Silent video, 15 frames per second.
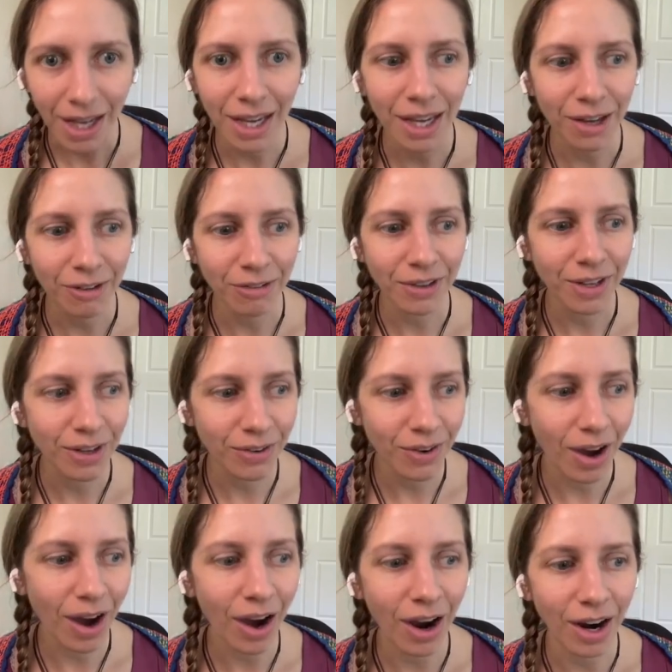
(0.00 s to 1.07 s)
If you
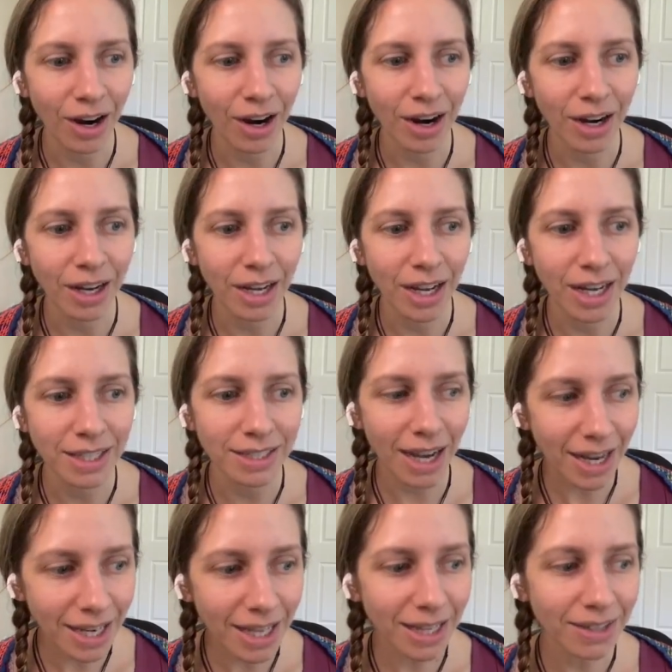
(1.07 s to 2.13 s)
are
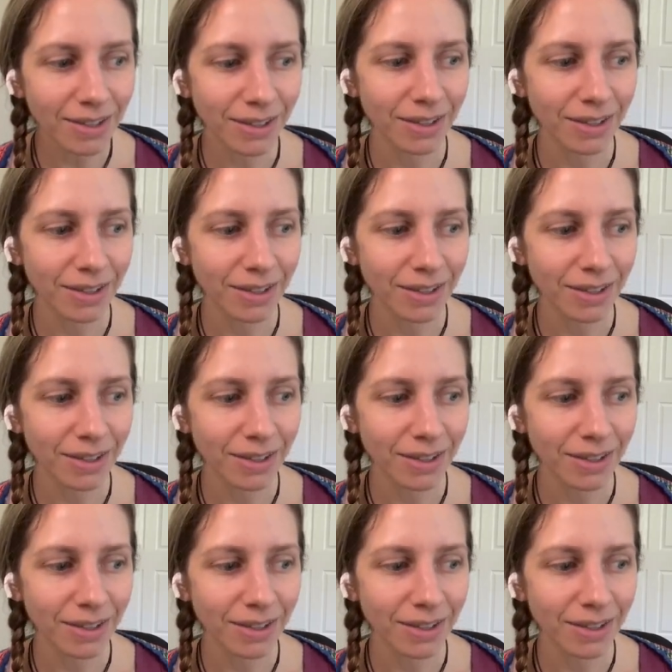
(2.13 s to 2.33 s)
excited,